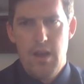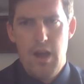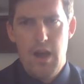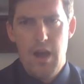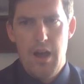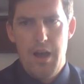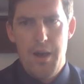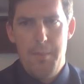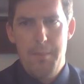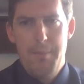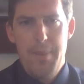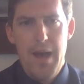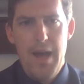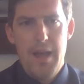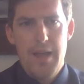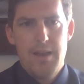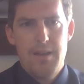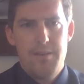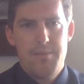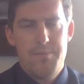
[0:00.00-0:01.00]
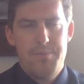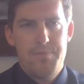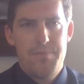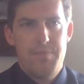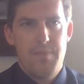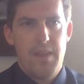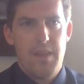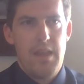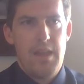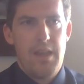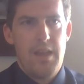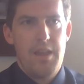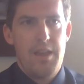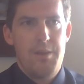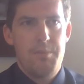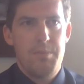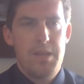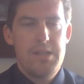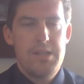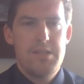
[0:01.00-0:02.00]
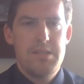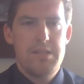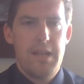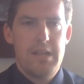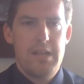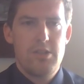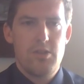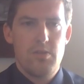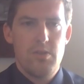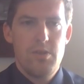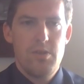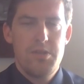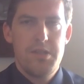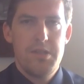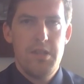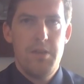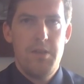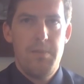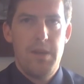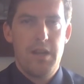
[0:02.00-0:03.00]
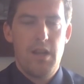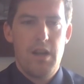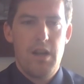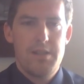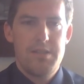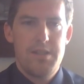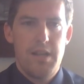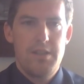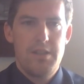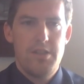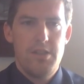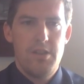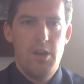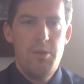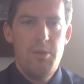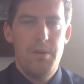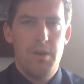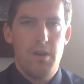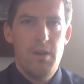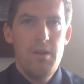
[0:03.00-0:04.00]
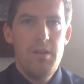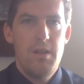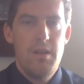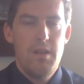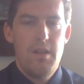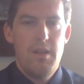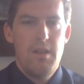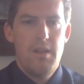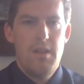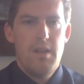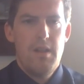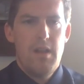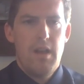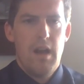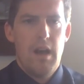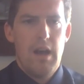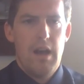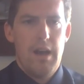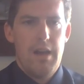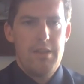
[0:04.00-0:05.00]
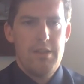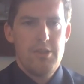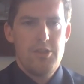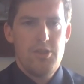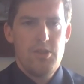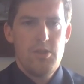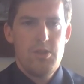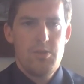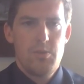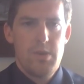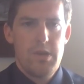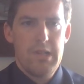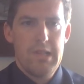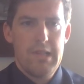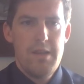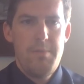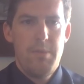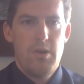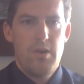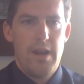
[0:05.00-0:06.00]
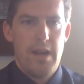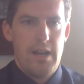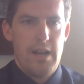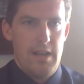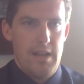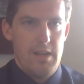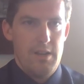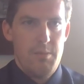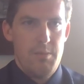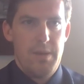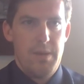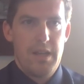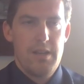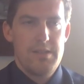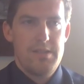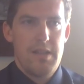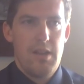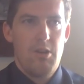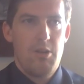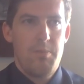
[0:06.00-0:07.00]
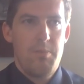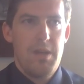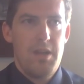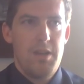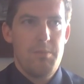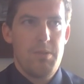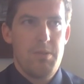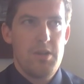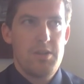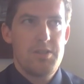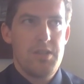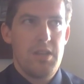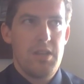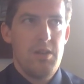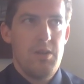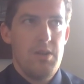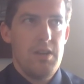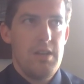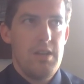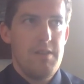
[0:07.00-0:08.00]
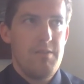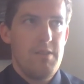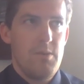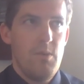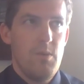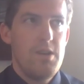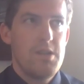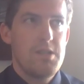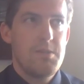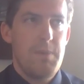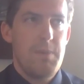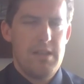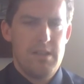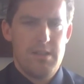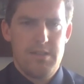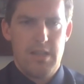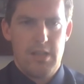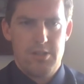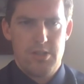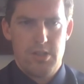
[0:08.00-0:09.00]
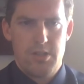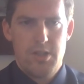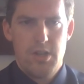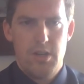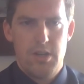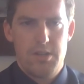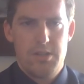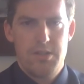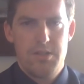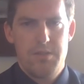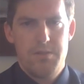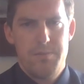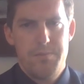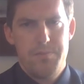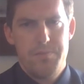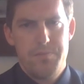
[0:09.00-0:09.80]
Uh, but in places like Jerusalem and Constantinople, uh, the Jews were liberated because they were being persecuted even worse by the Seljuk Turks.